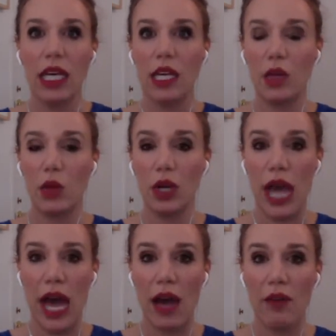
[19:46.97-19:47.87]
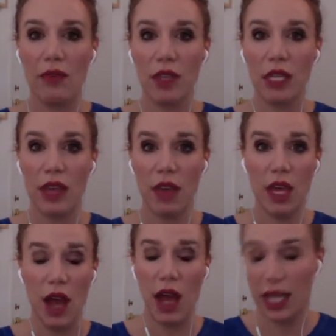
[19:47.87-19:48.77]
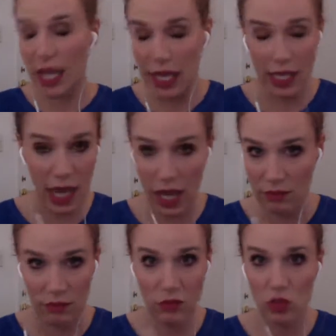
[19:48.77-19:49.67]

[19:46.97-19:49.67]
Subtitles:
He would have given a kidney